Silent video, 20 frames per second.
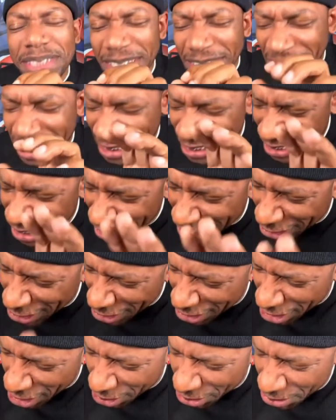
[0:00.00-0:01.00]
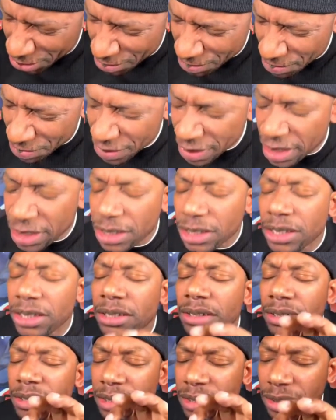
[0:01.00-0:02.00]
Just for yes or no.
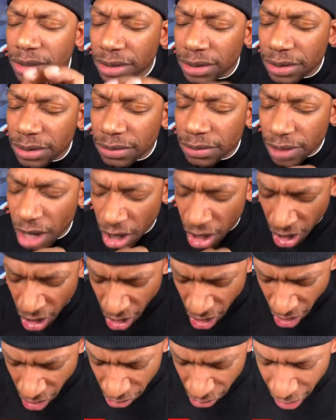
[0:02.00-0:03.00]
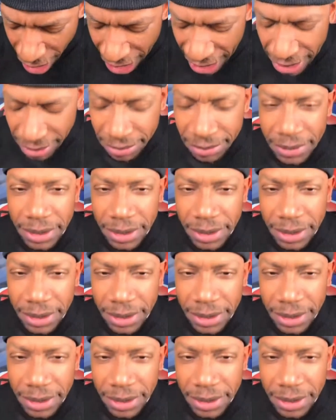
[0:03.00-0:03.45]
Yes, yes, yes. All right.